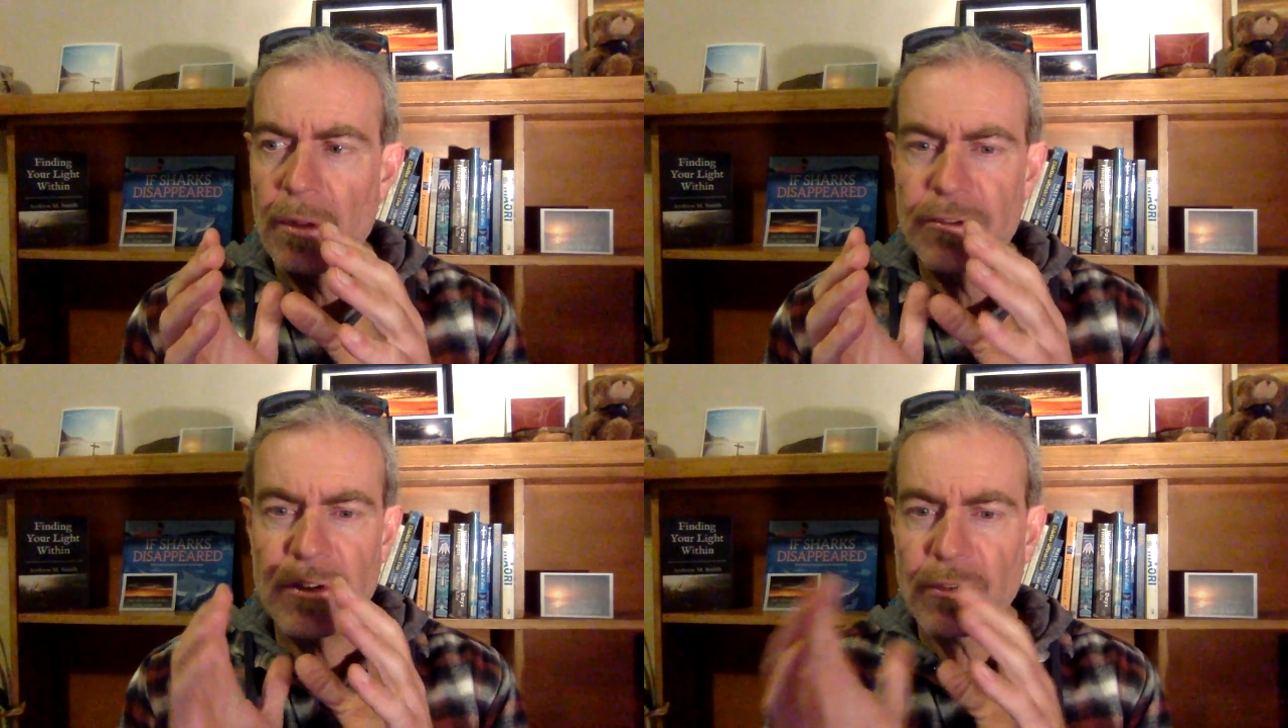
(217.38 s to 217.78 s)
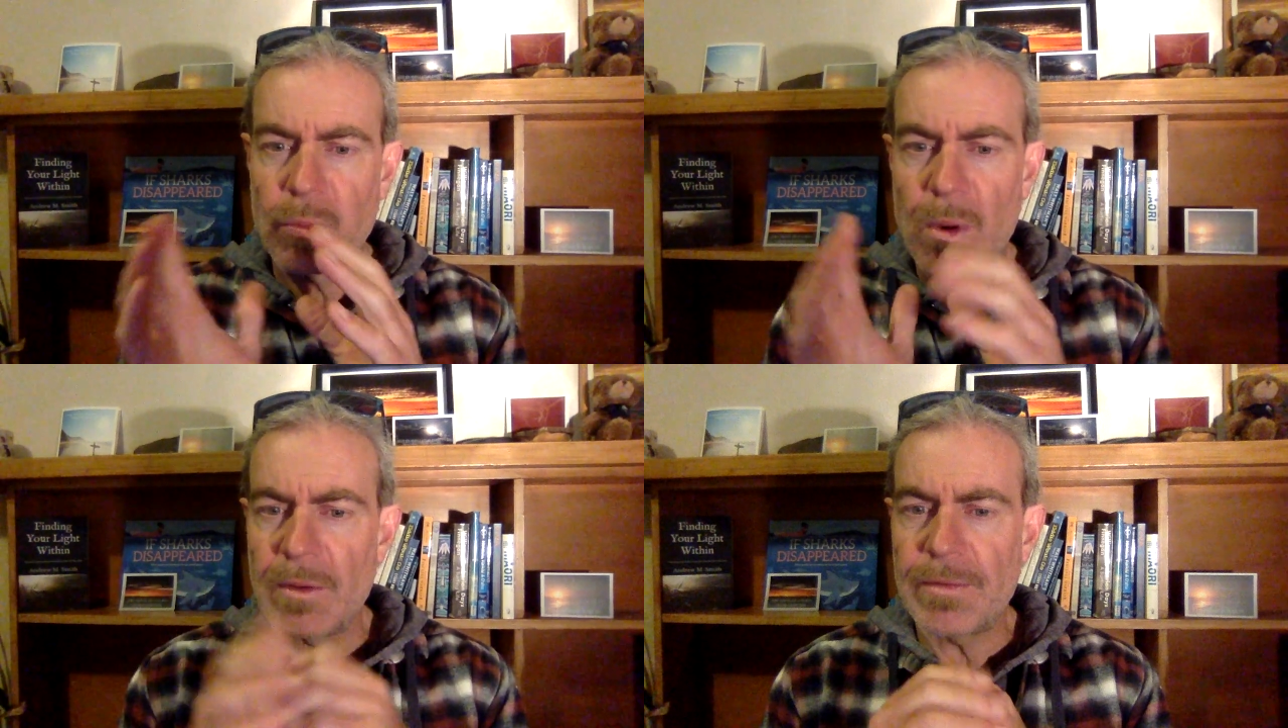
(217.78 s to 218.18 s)

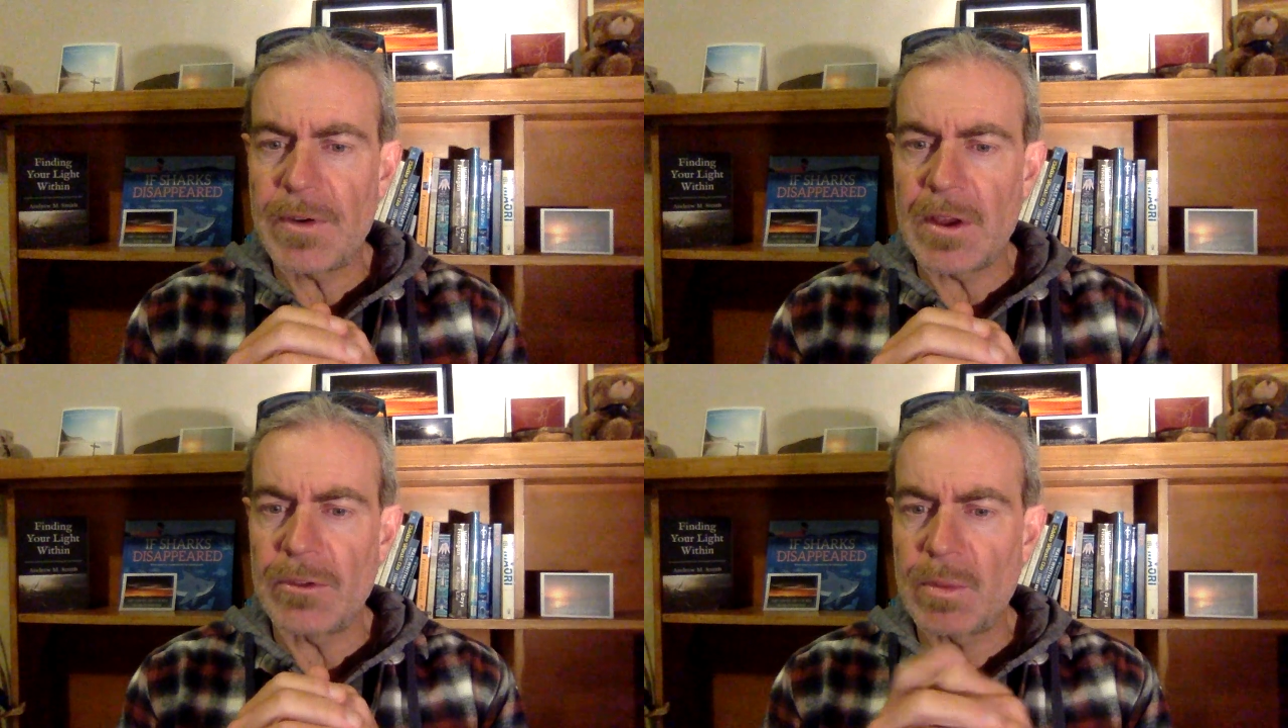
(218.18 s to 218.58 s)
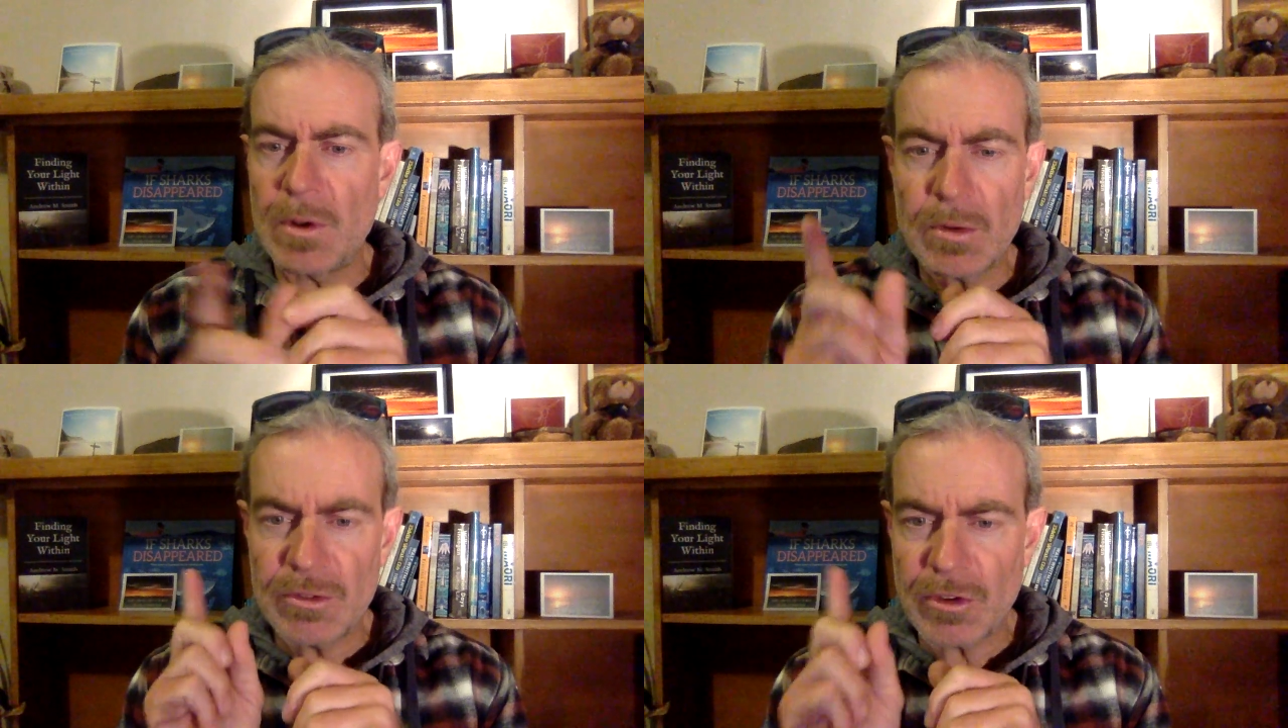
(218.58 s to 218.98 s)
just one face. We're
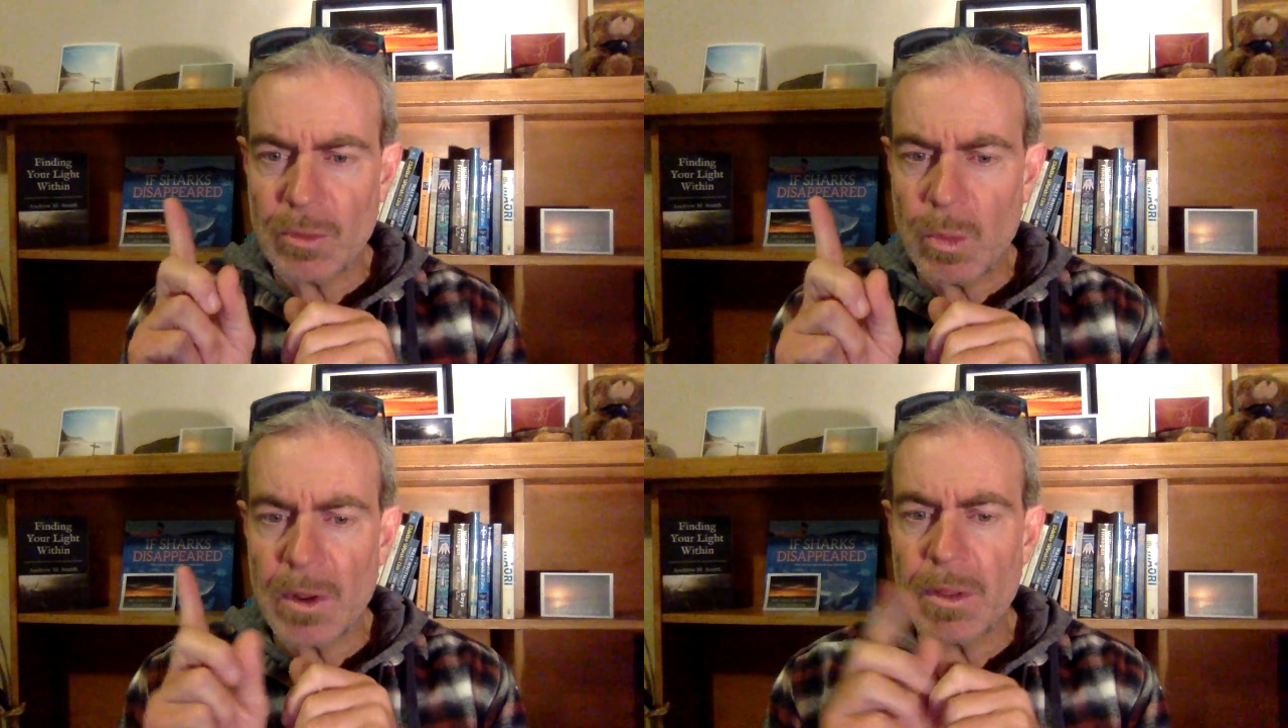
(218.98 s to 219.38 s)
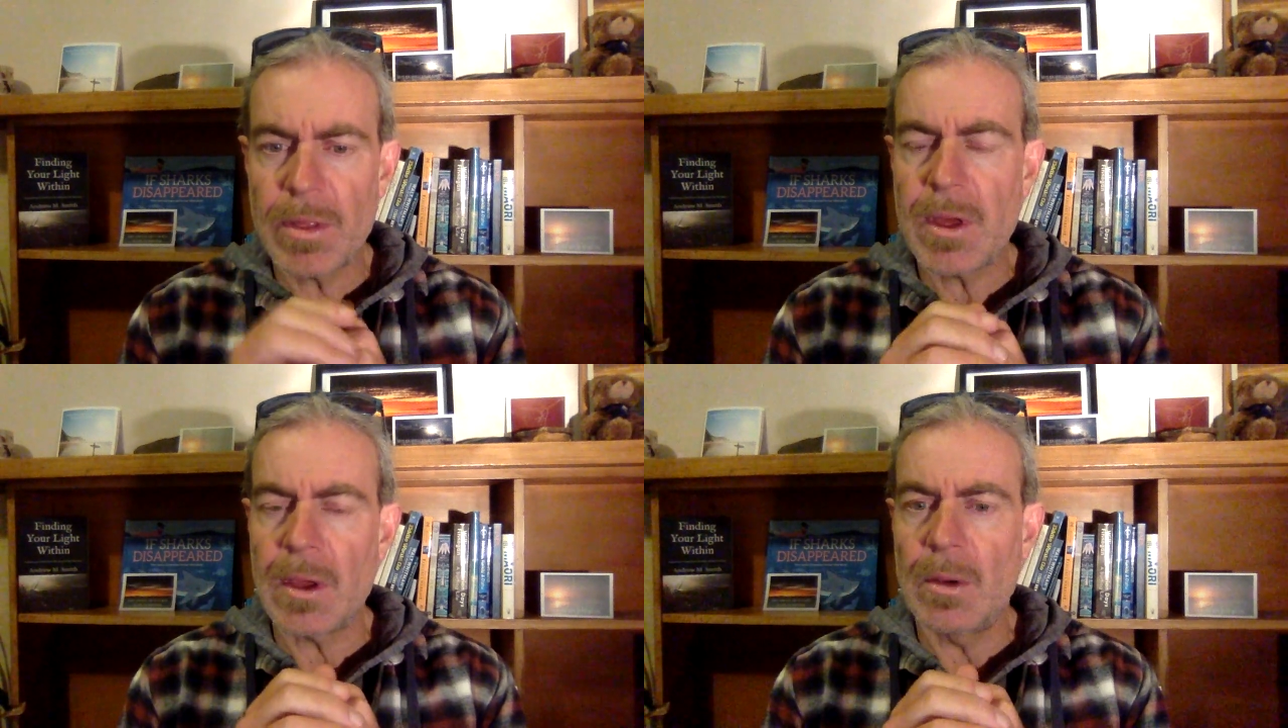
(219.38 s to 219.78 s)
not just one
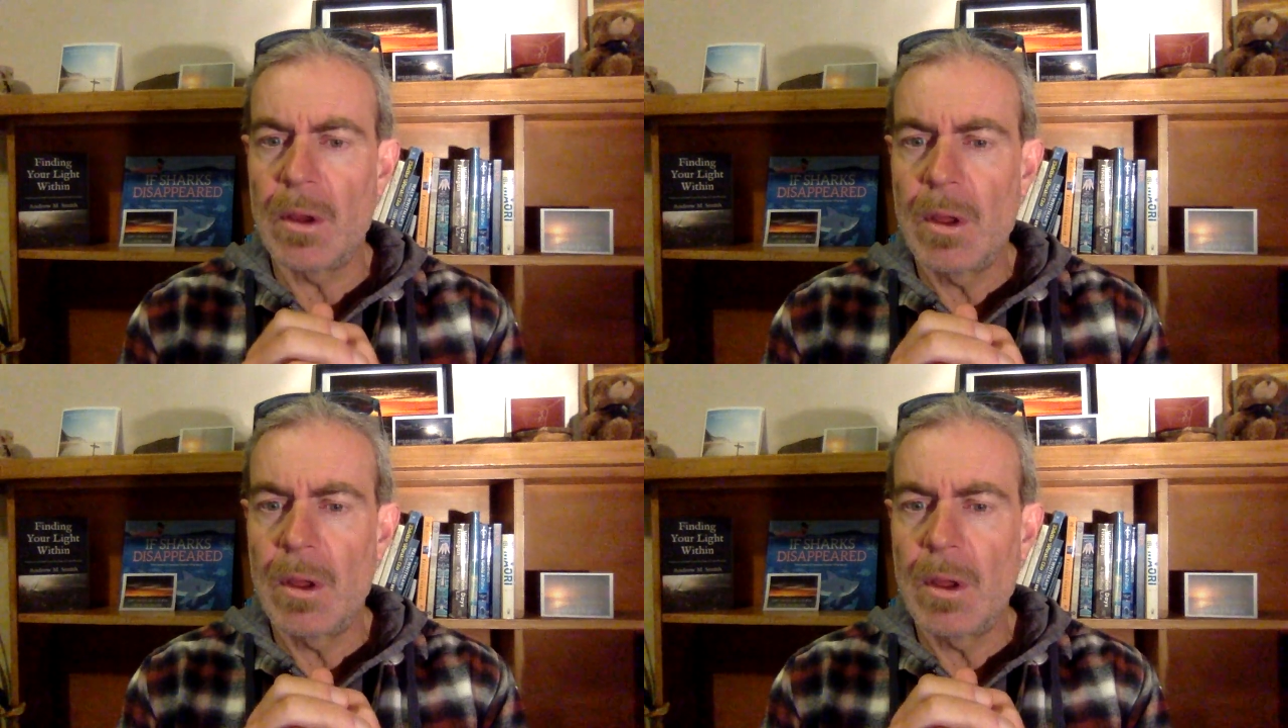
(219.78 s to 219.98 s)
thing.